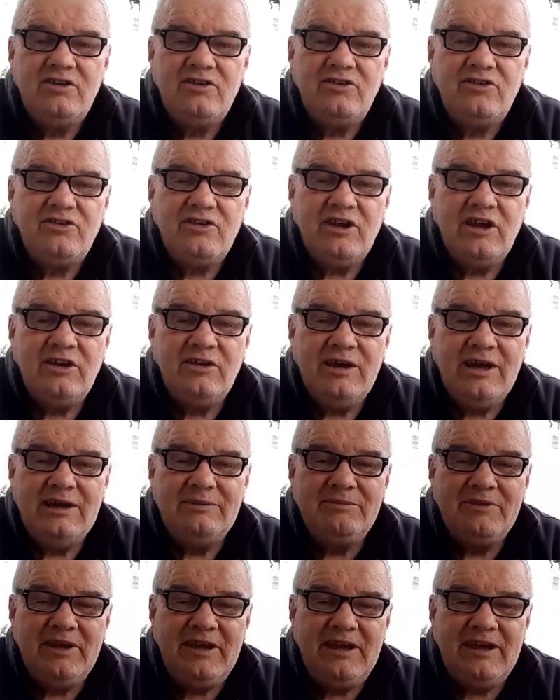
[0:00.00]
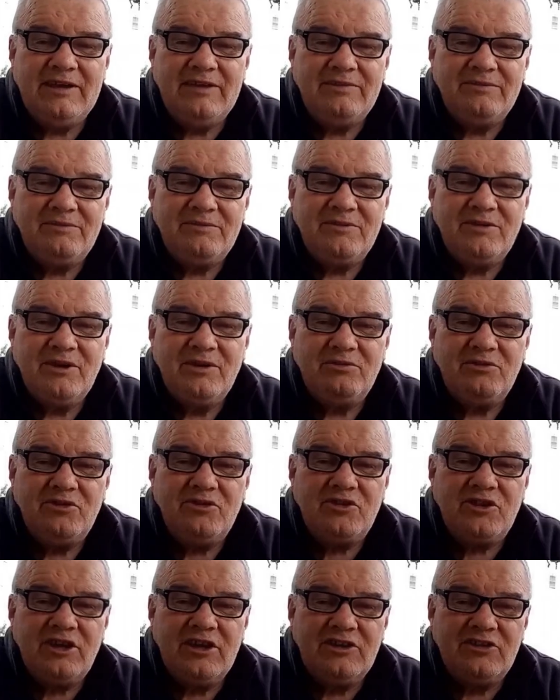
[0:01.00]
So yeah, so I'm
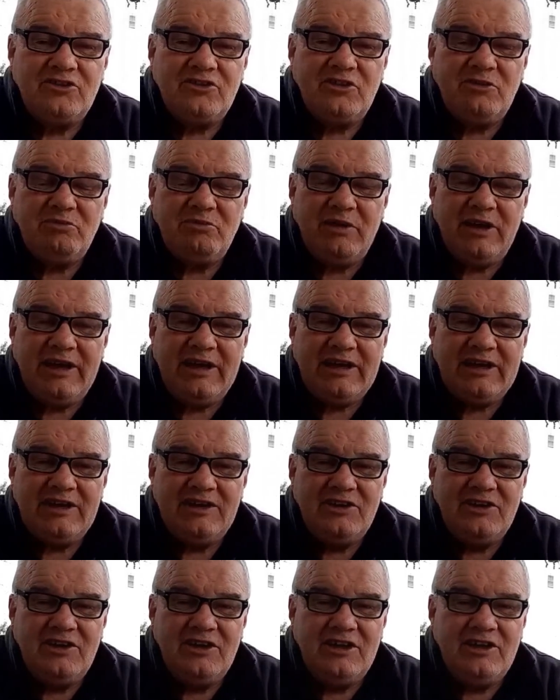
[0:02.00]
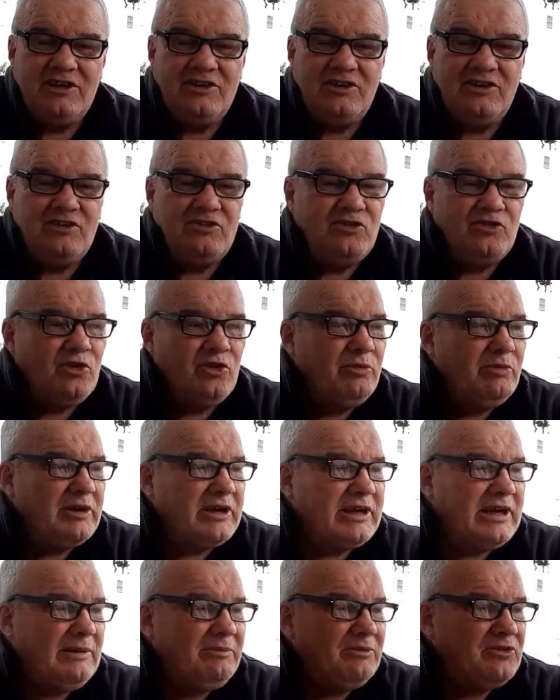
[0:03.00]
just gonna sit back and enjoy my
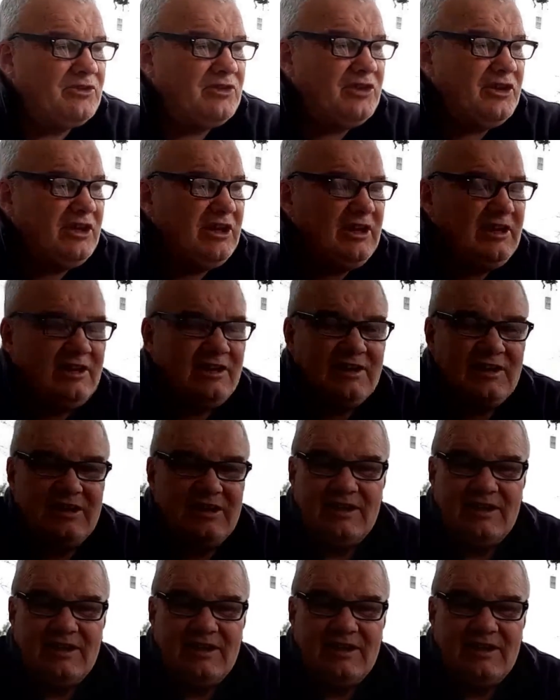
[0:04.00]
cup of tea,